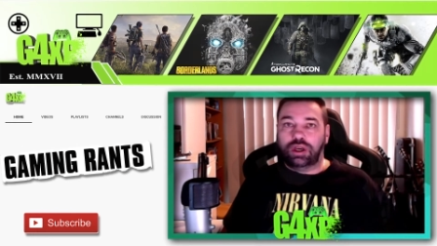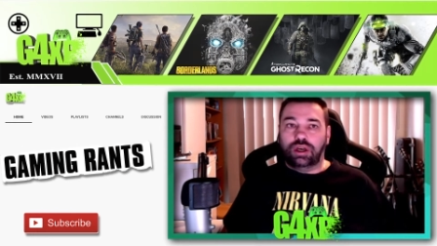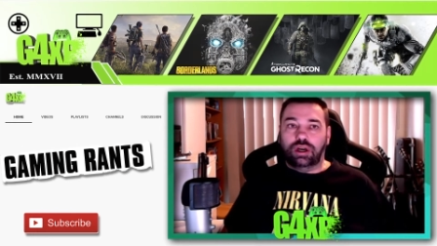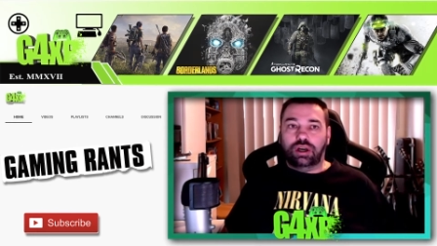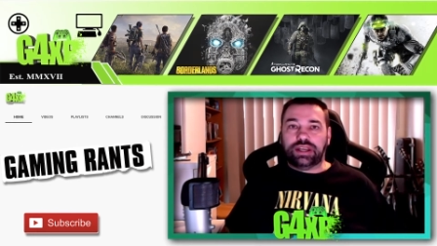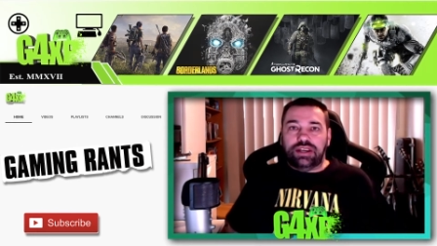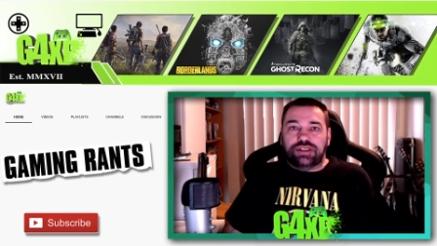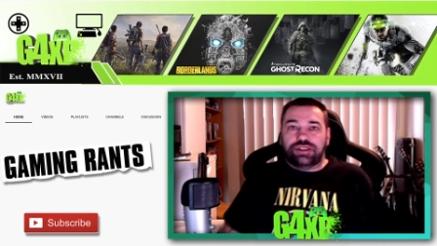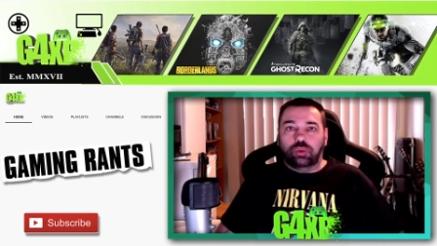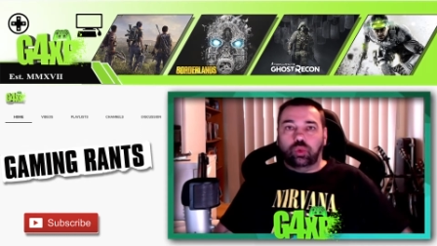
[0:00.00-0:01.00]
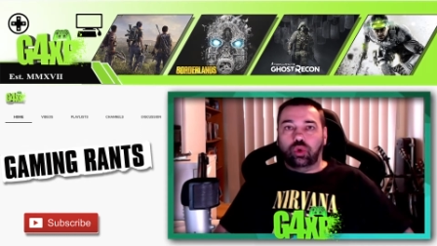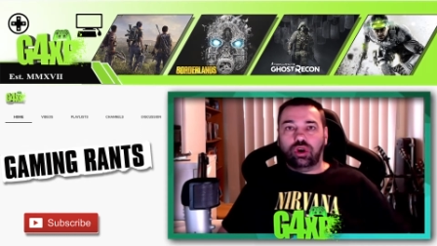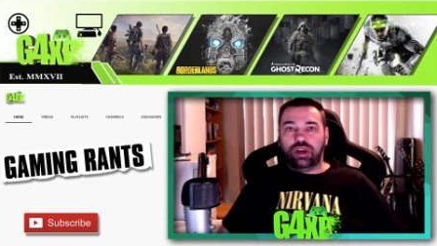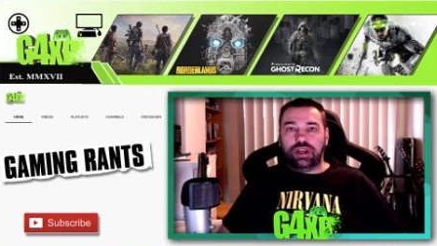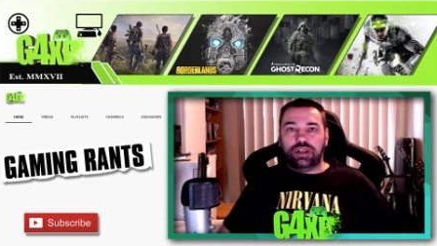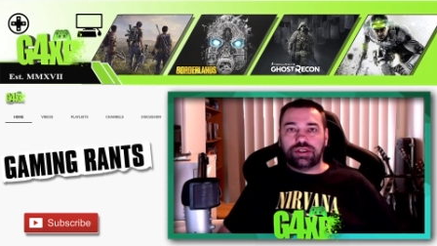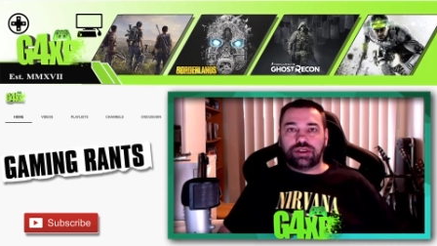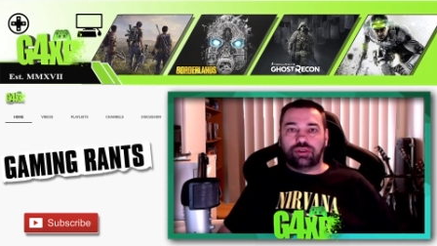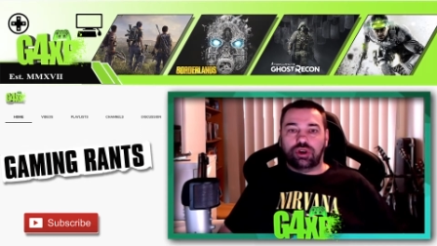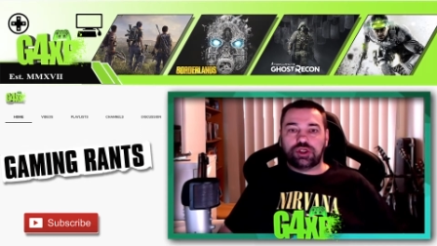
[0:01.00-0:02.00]
Okay, so what is
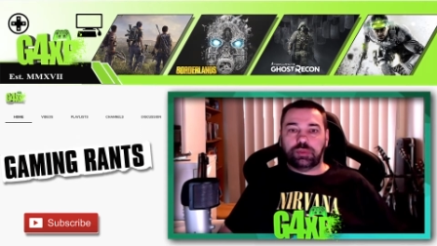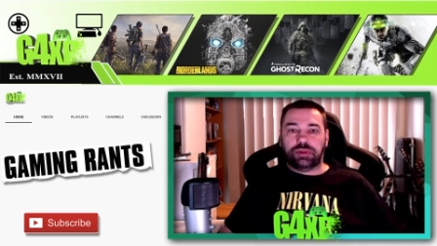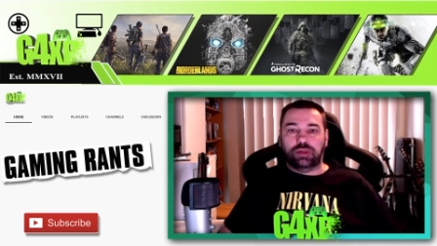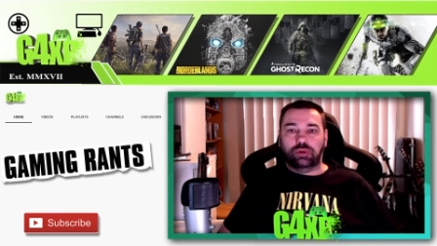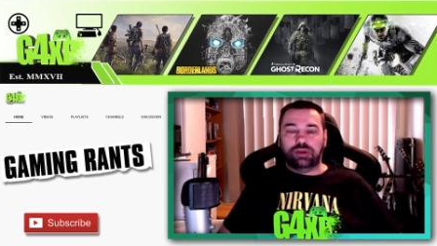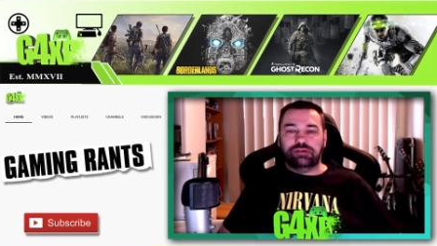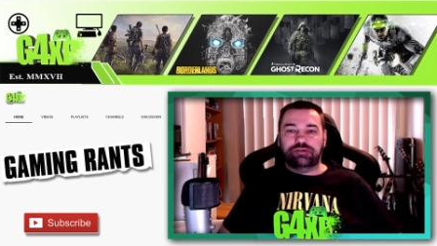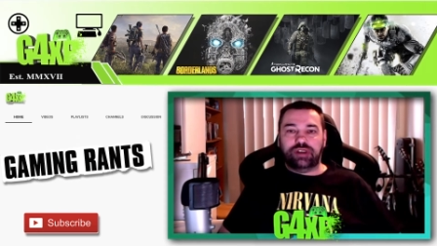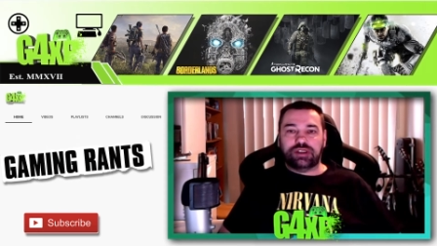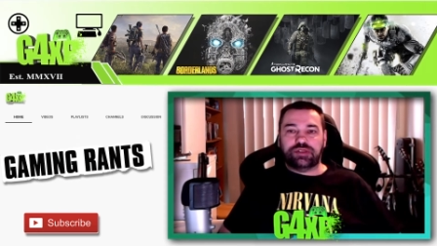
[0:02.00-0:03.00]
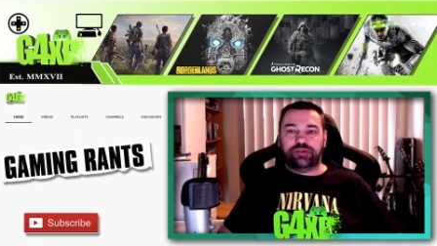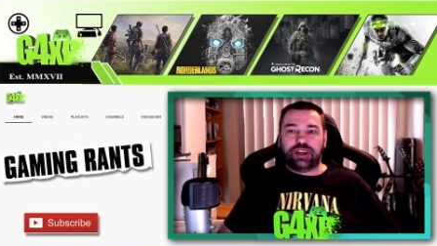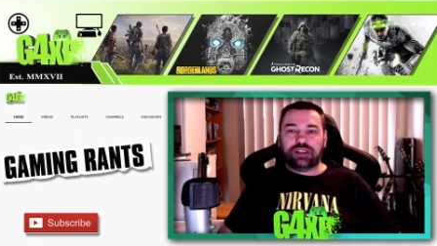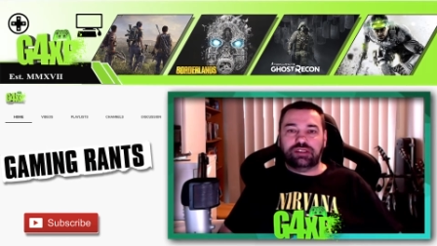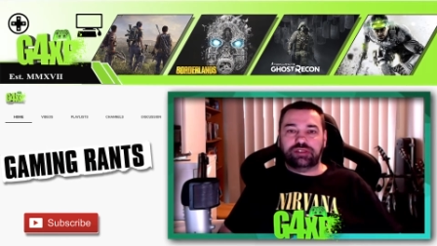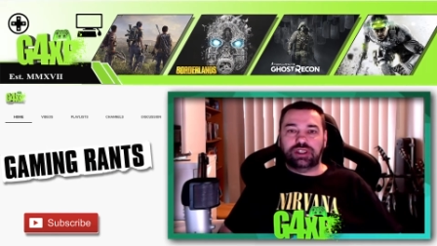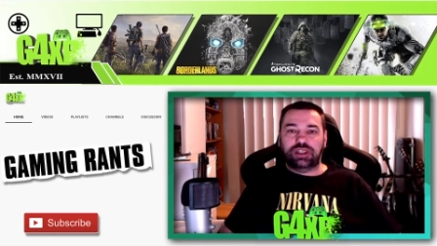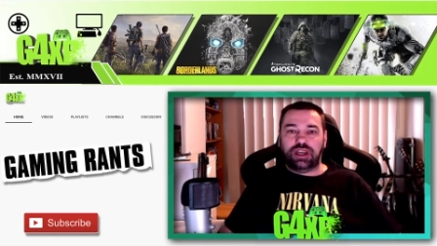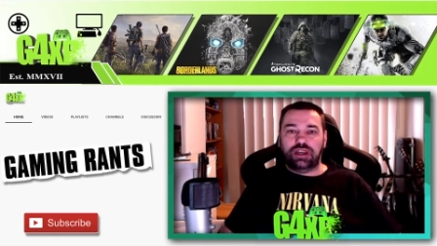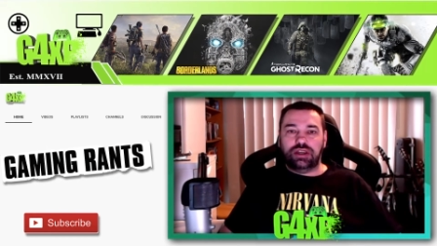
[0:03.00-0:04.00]
crossplay? Well, effectively,
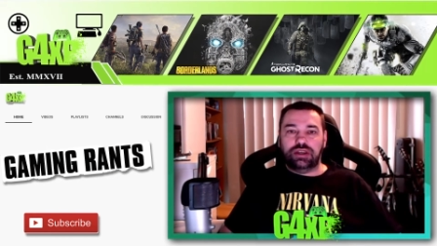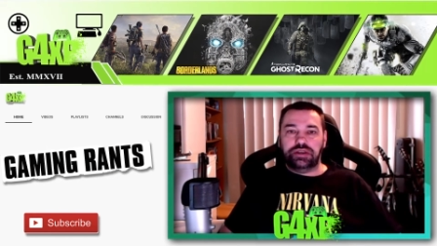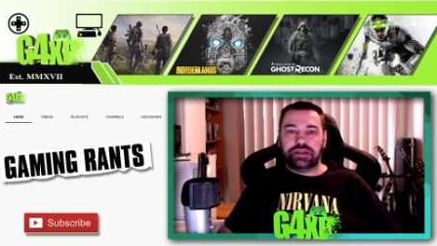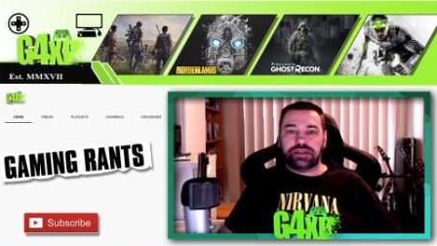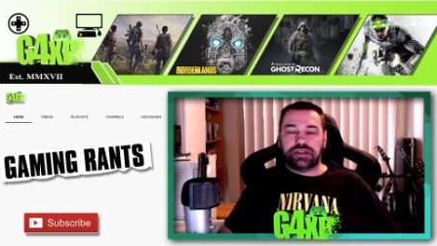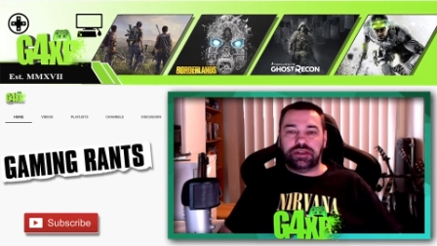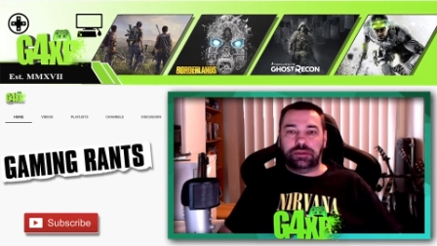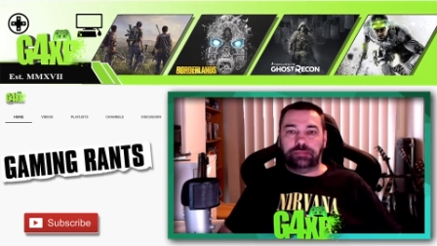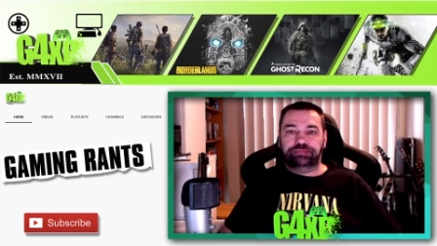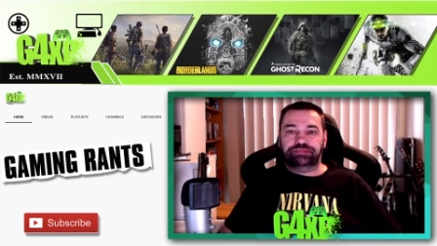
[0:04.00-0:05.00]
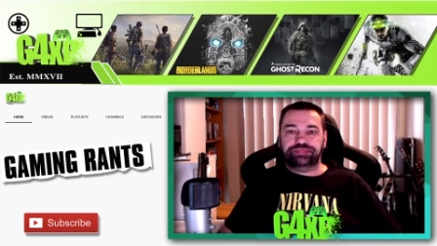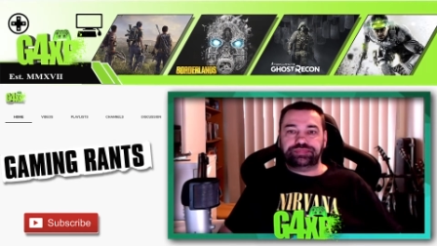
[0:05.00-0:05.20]
it is um,